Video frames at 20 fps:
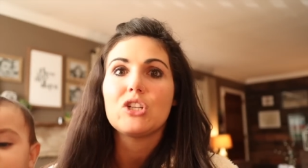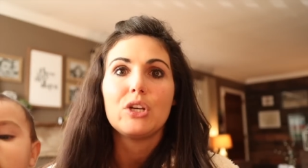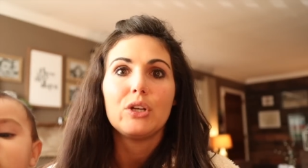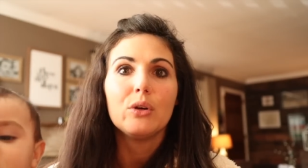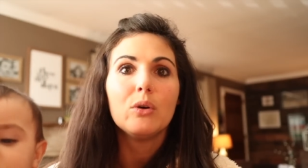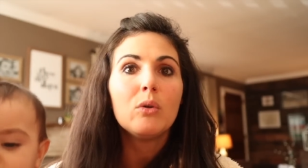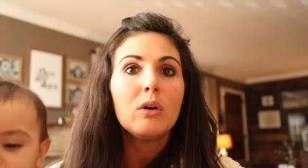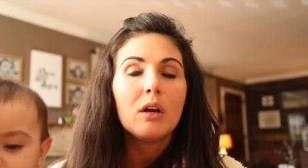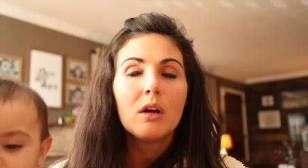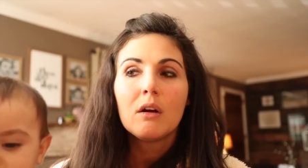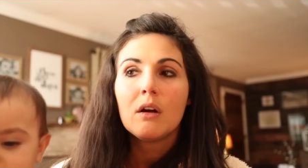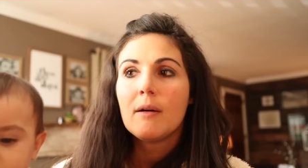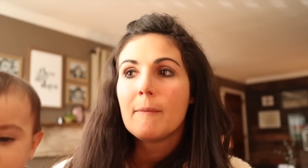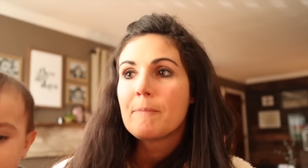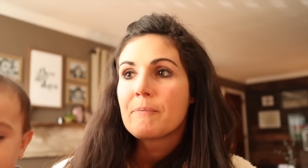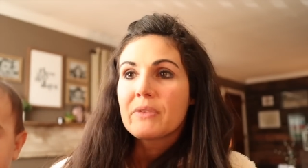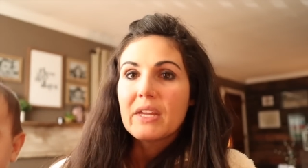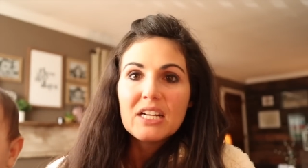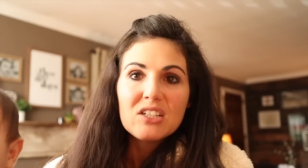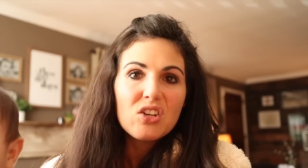too.
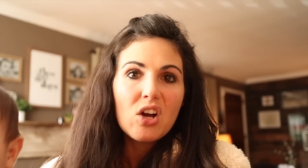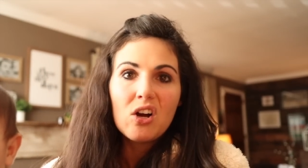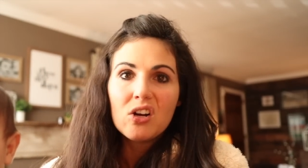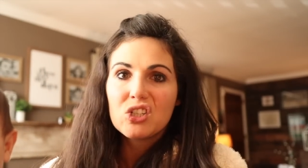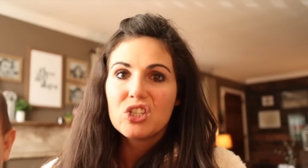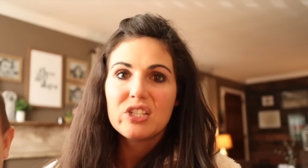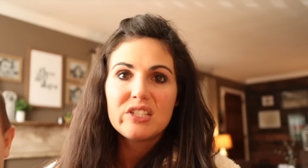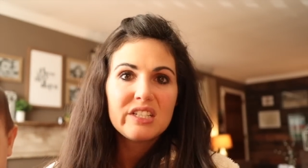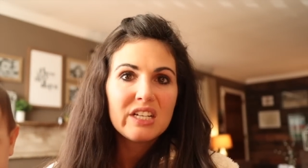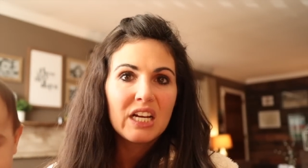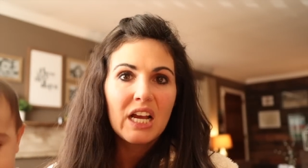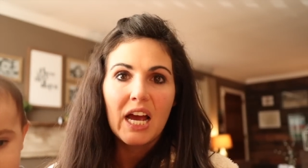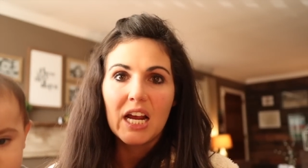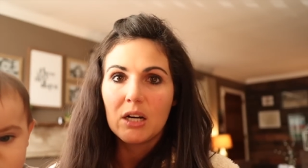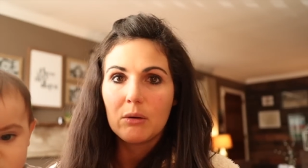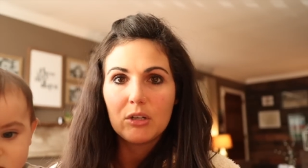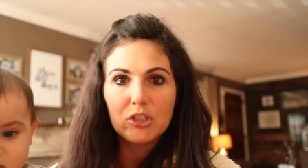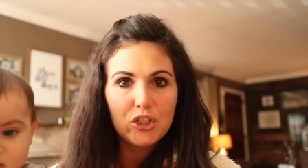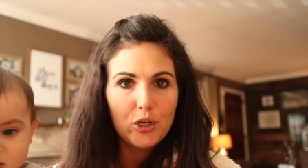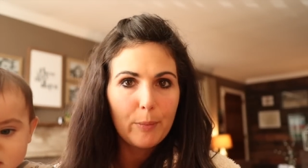It's all just in kind
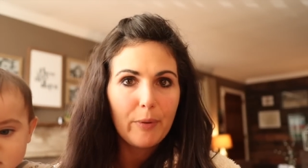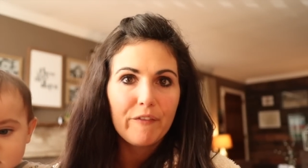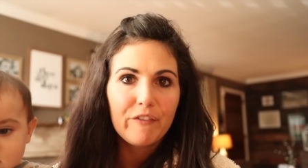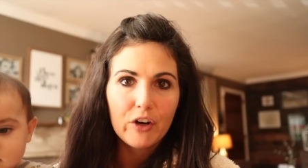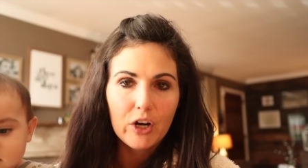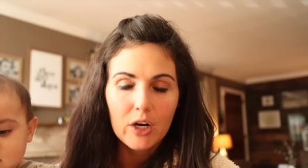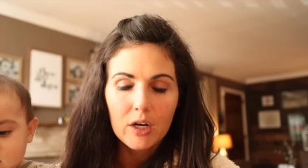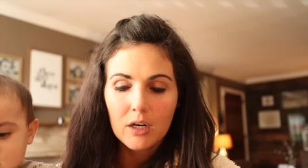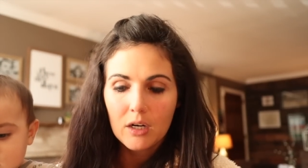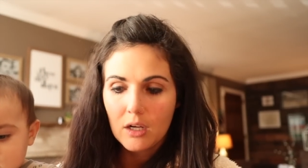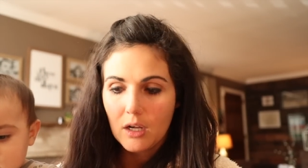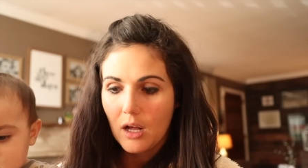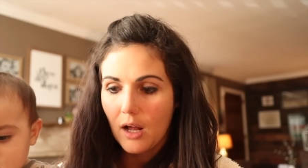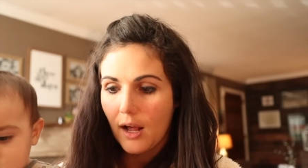of what you prefer.